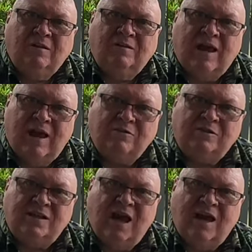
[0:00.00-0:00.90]

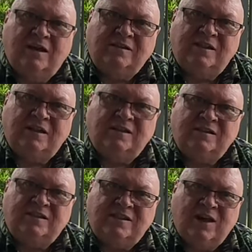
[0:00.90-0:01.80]
Downsizing it,
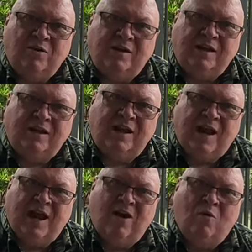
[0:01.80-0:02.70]
selling it
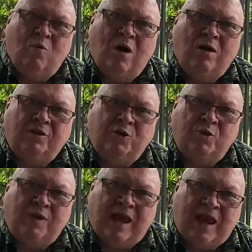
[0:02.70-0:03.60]
now while you
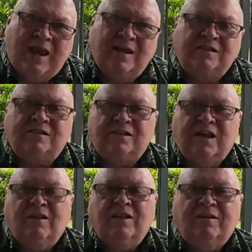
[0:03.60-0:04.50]
can
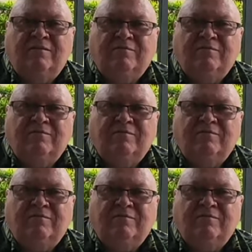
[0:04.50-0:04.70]
sell it.